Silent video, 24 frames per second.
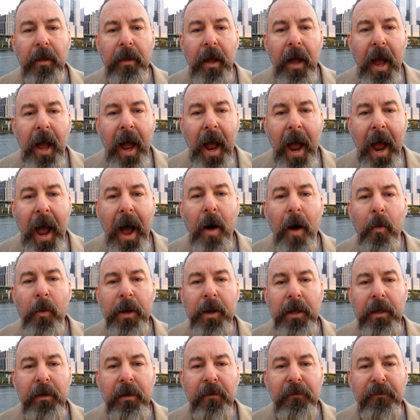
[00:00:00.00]
how we
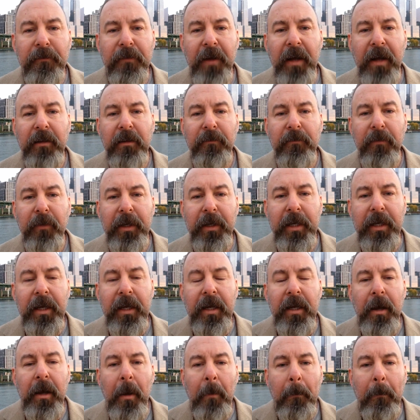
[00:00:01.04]
can effectively
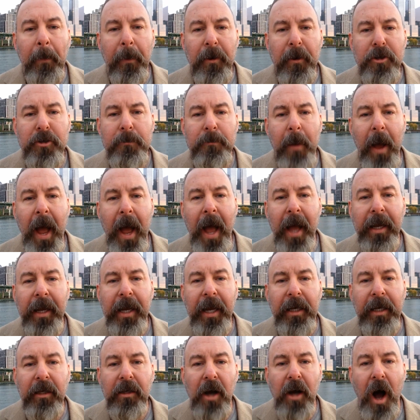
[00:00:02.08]
push back
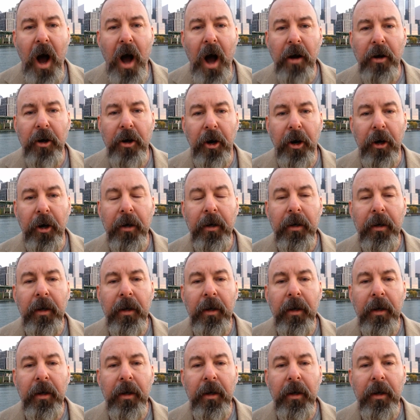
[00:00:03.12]
and conquer